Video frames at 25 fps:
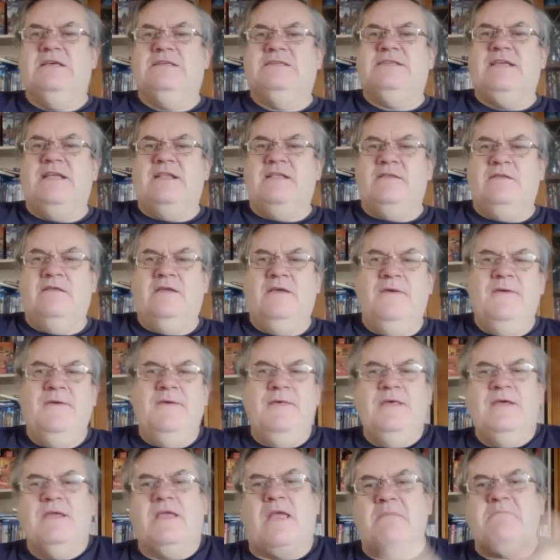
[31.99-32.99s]
sit and
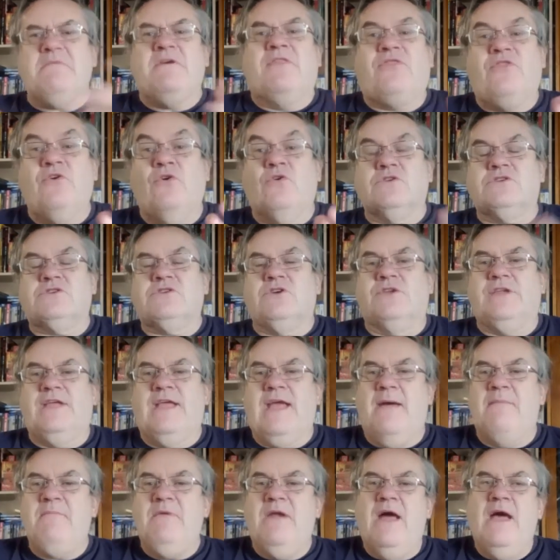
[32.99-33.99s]
get my thoughts on
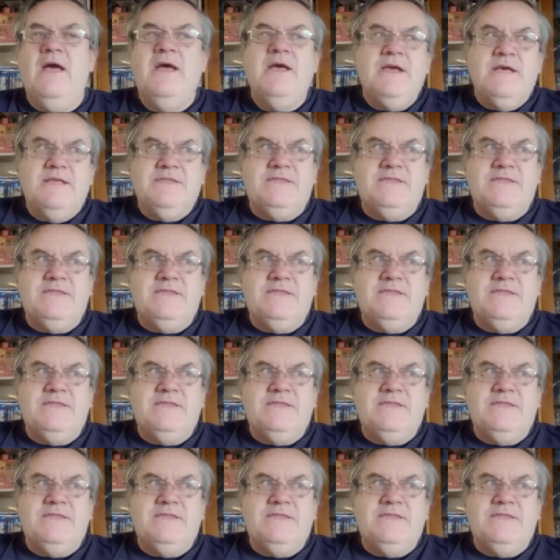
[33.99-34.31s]
camera.